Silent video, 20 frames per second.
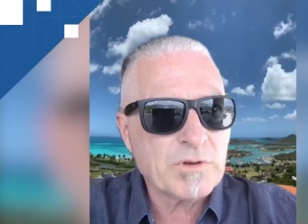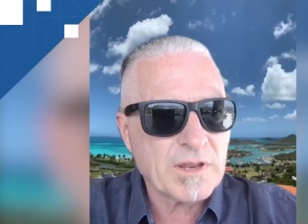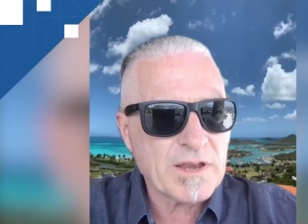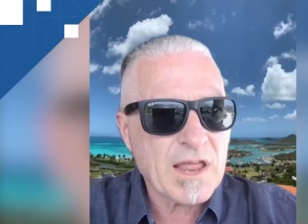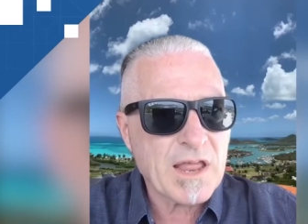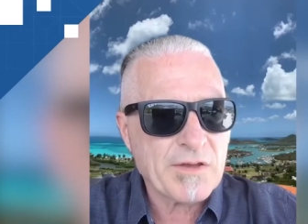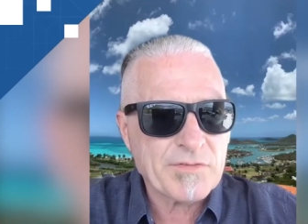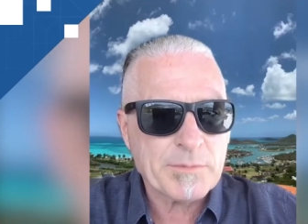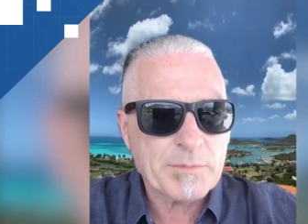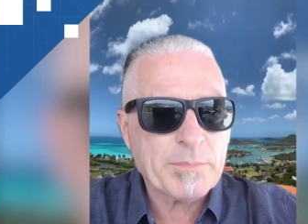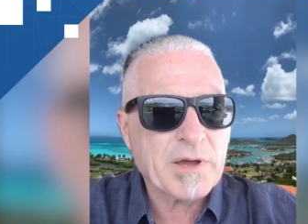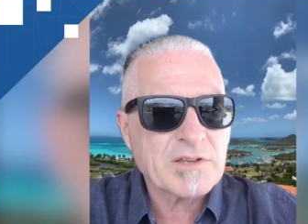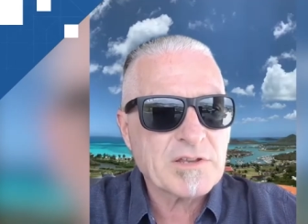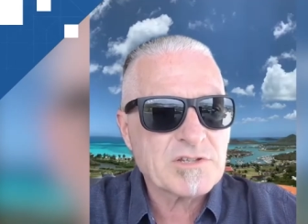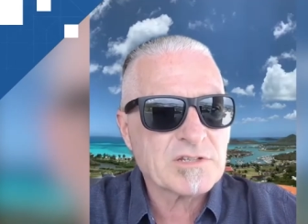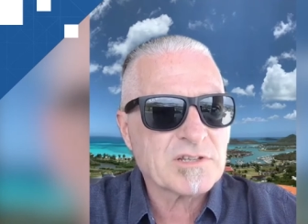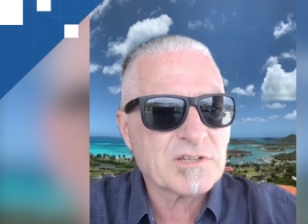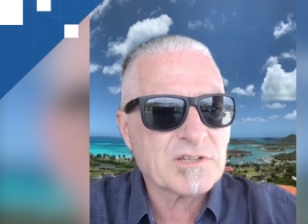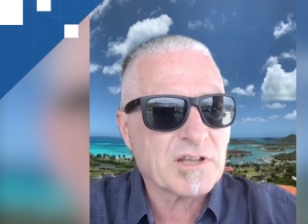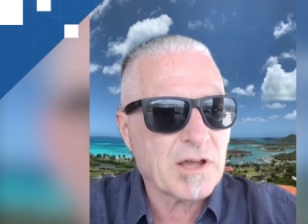didn't have the
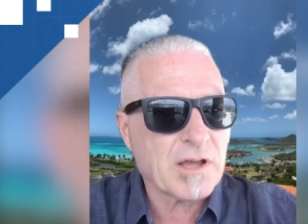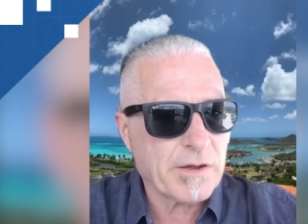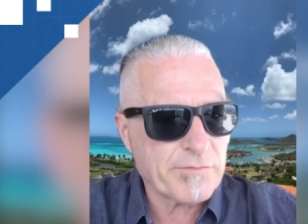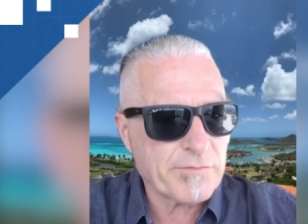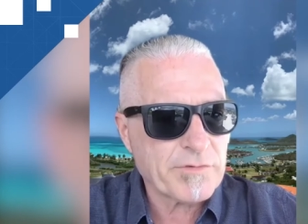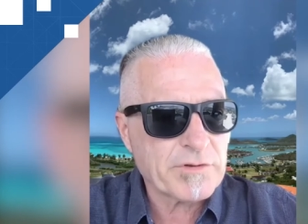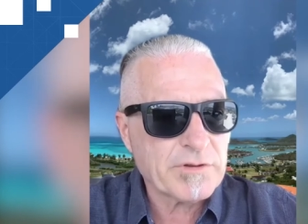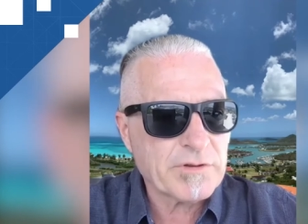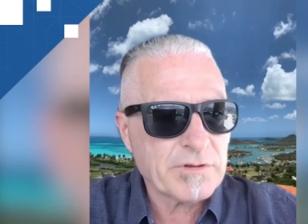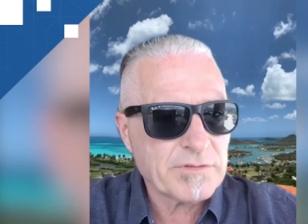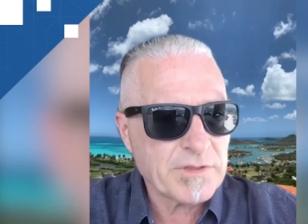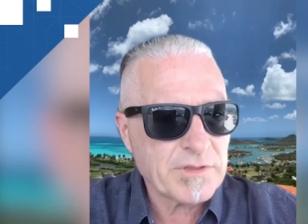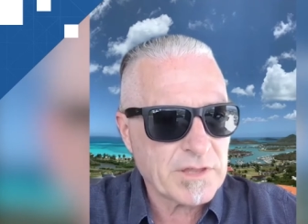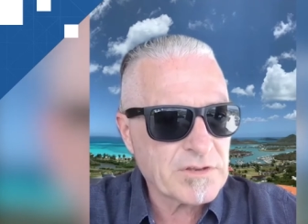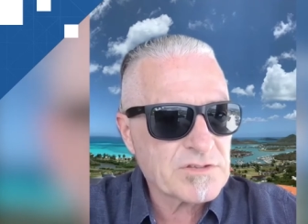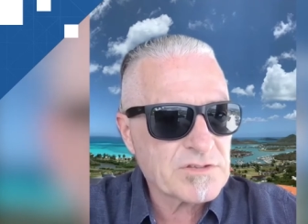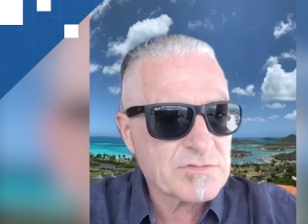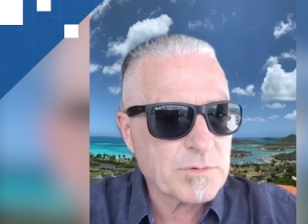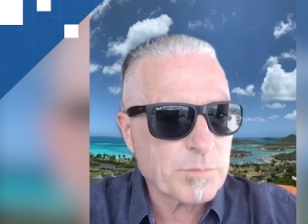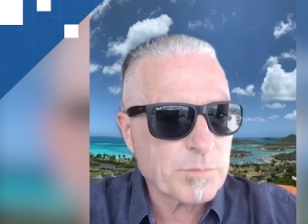budget to cover the
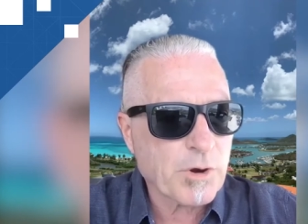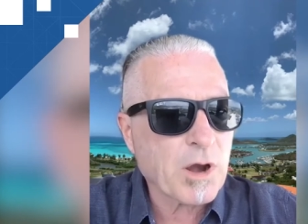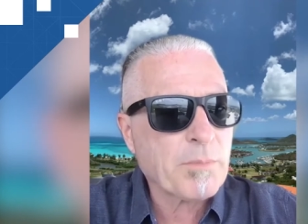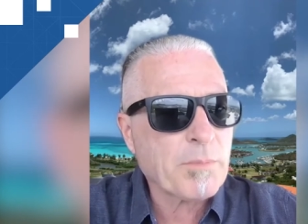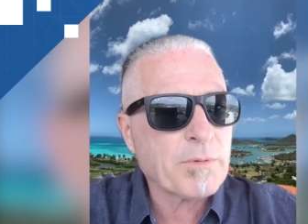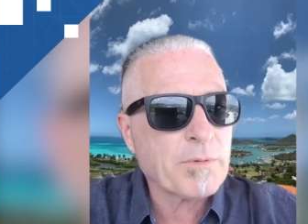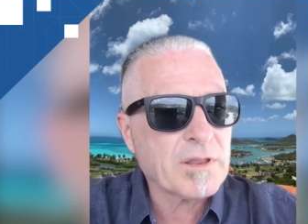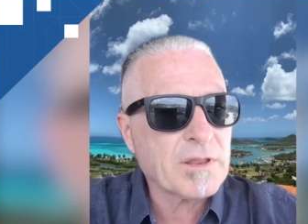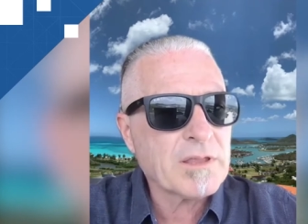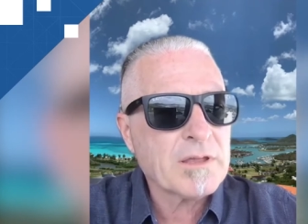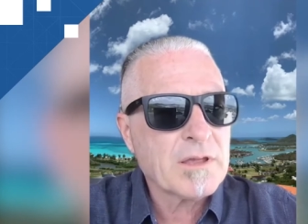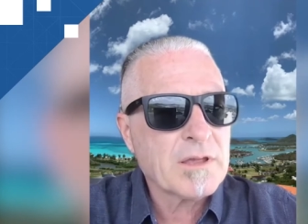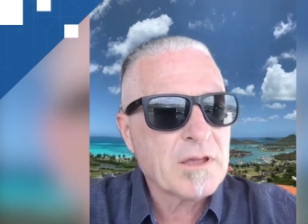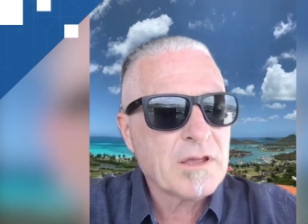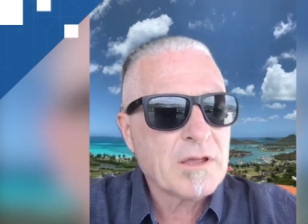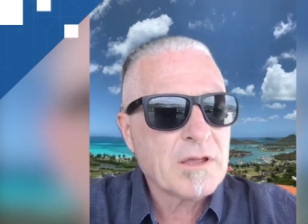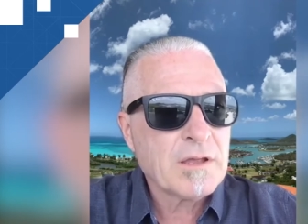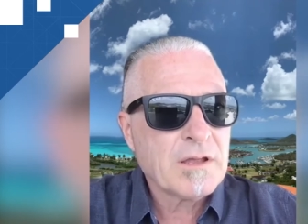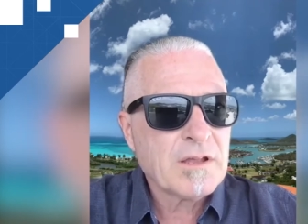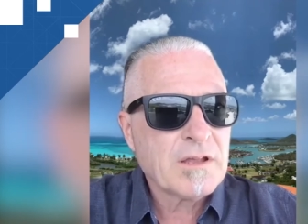industry properly
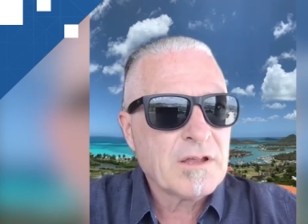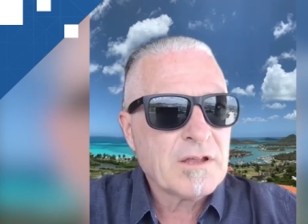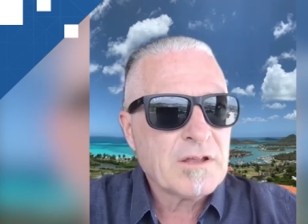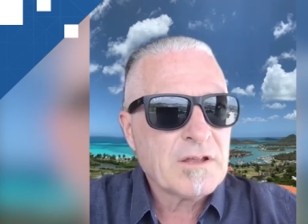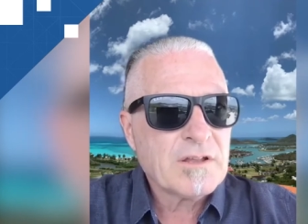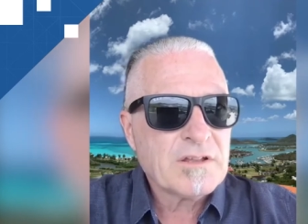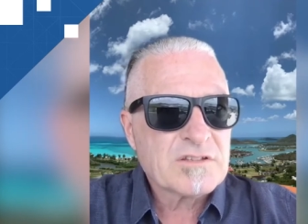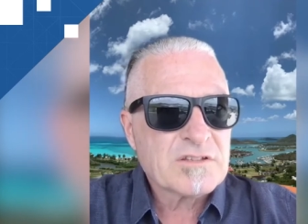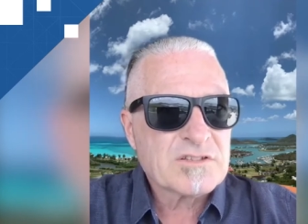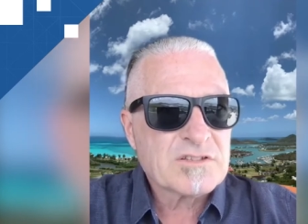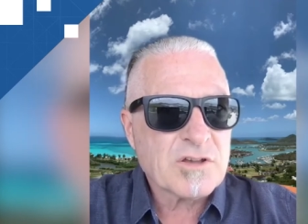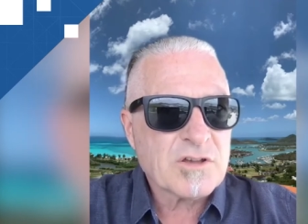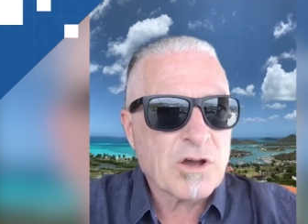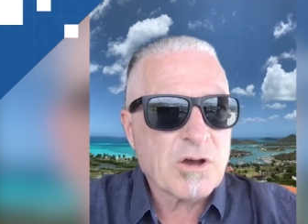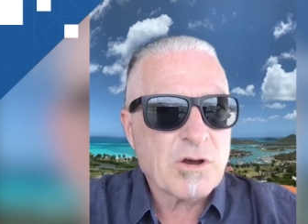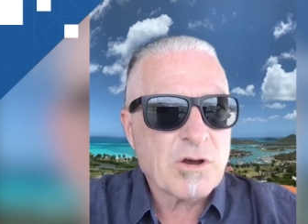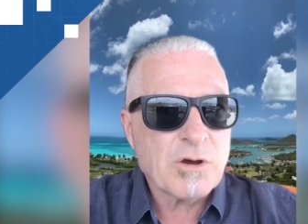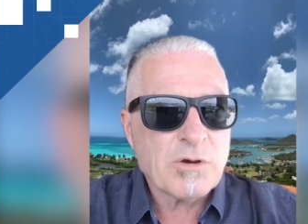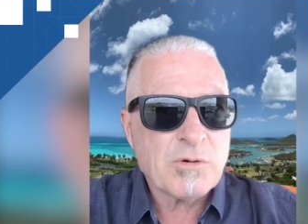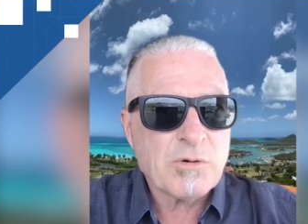
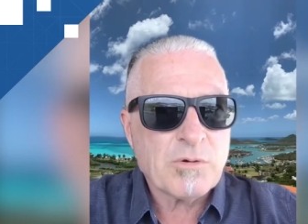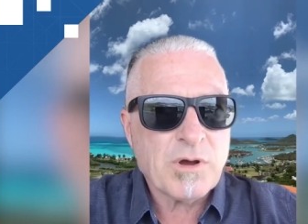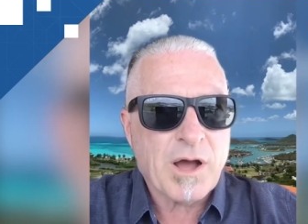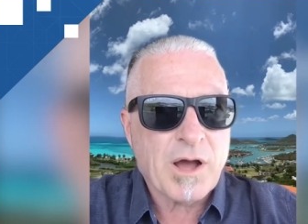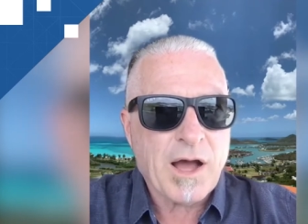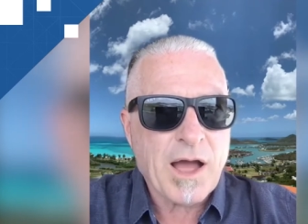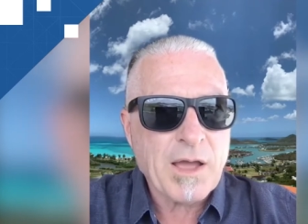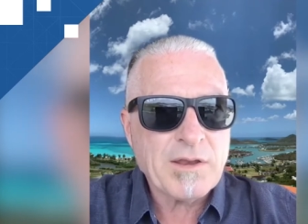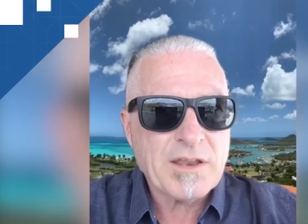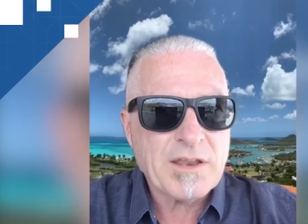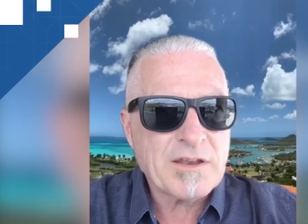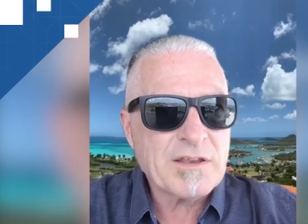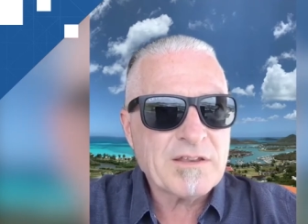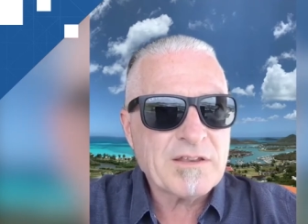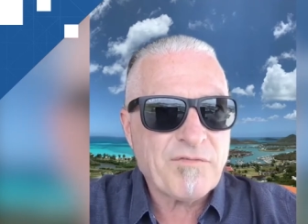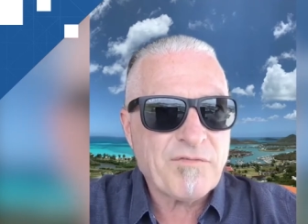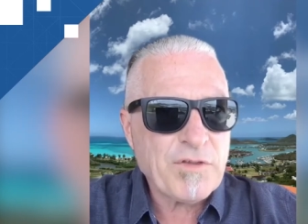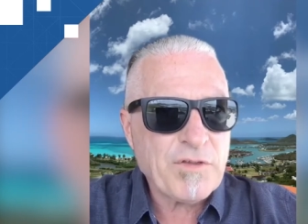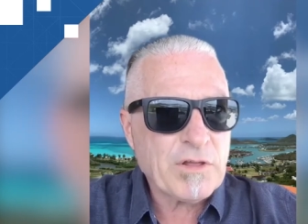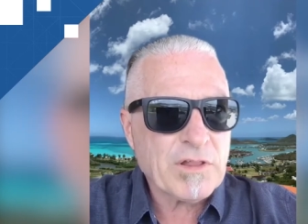so I
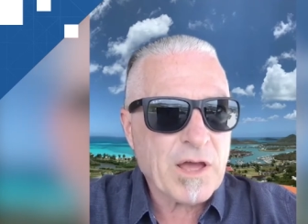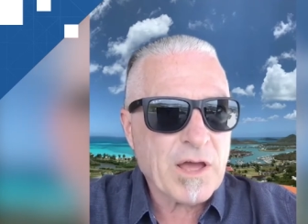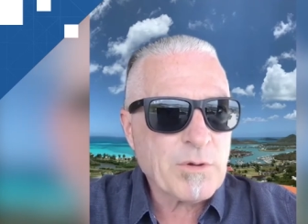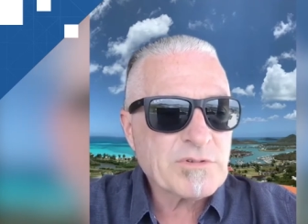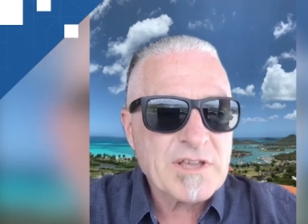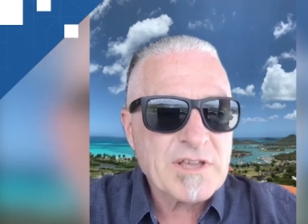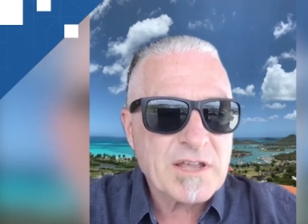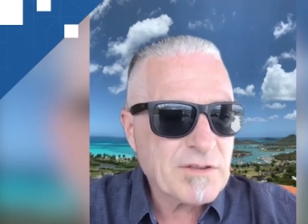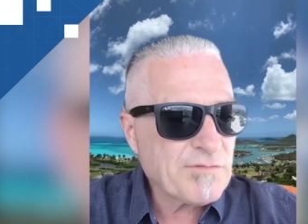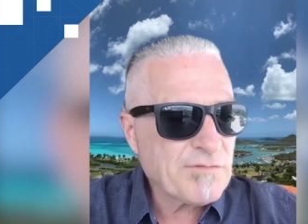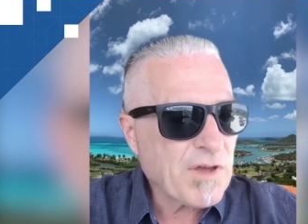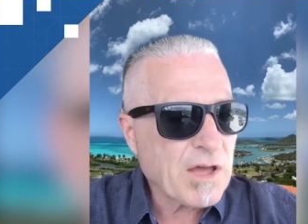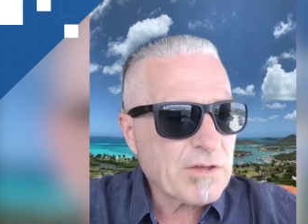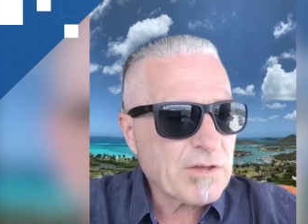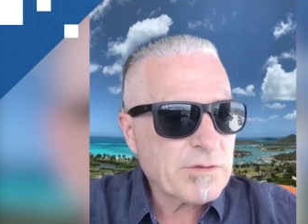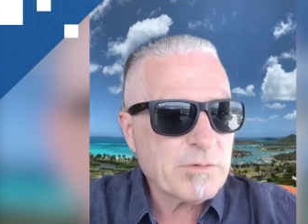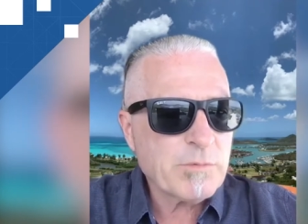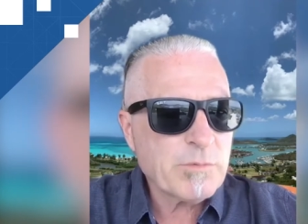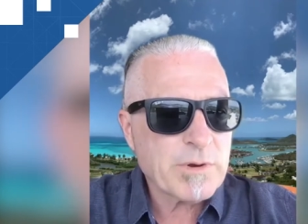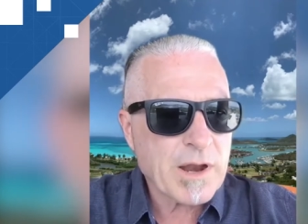didn't feel I was getting
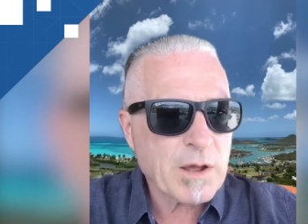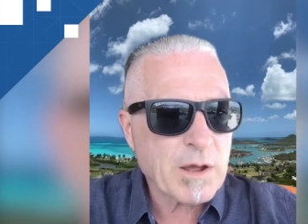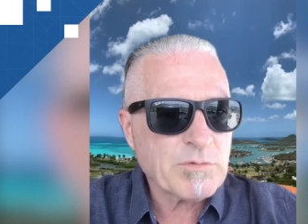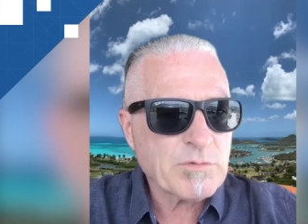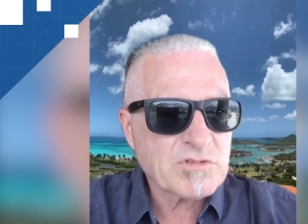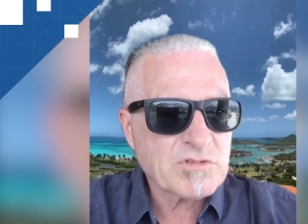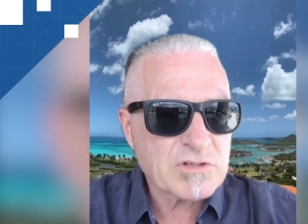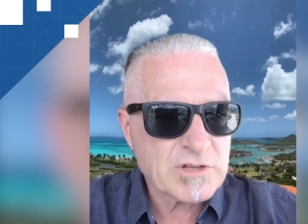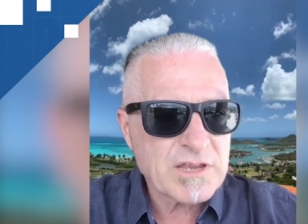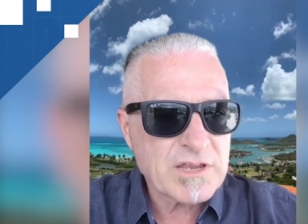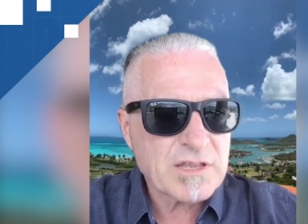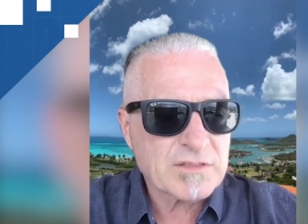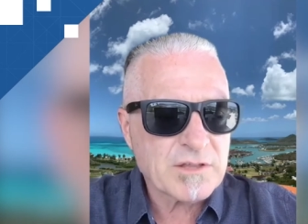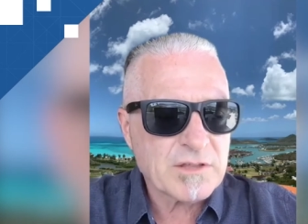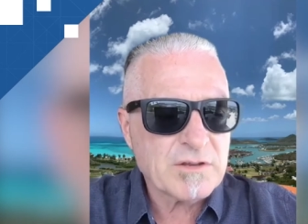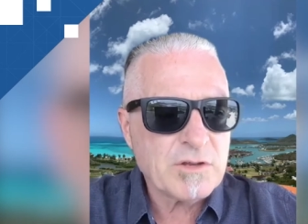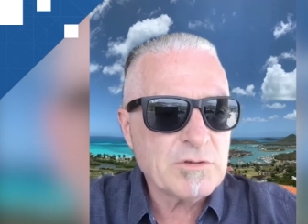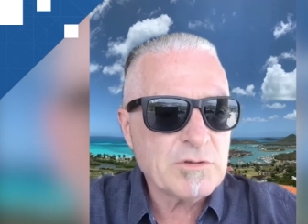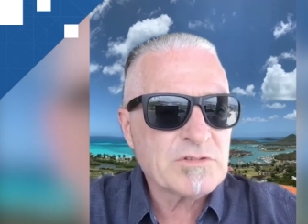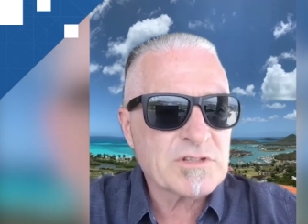value when I was looking at
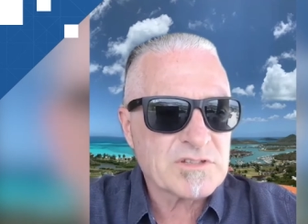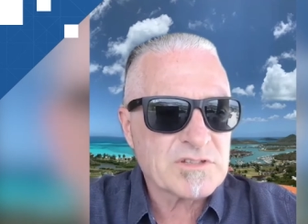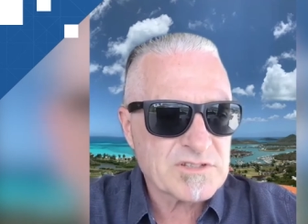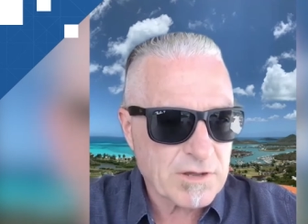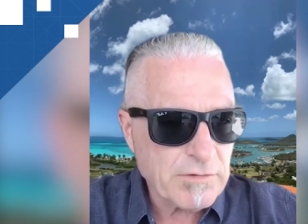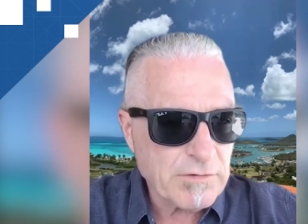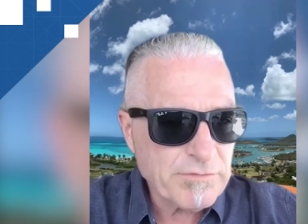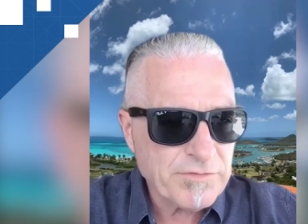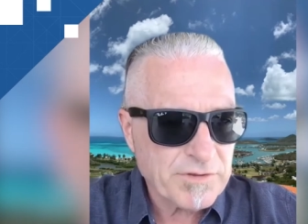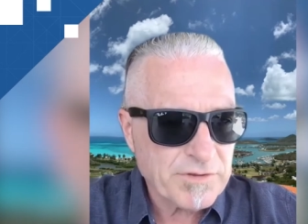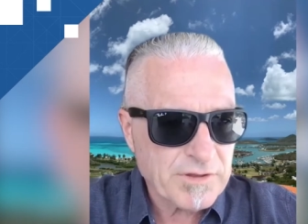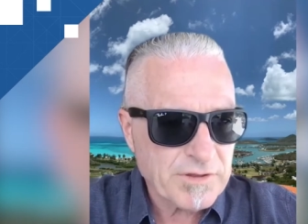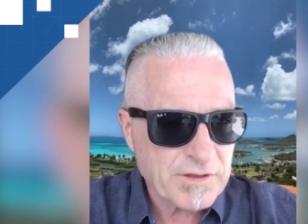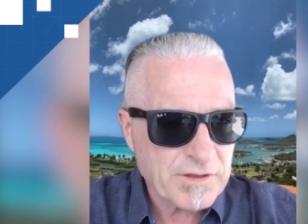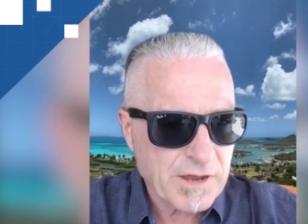the news itself.